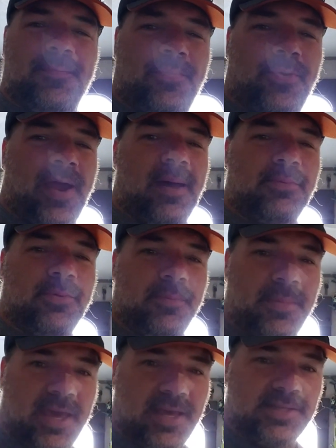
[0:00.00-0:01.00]
Problem
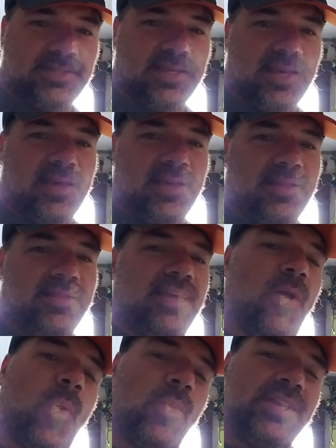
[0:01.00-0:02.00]
is, they
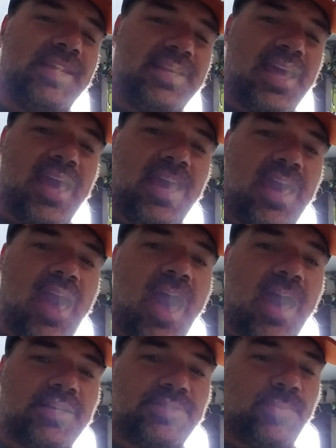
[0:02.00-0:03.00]
only take cash,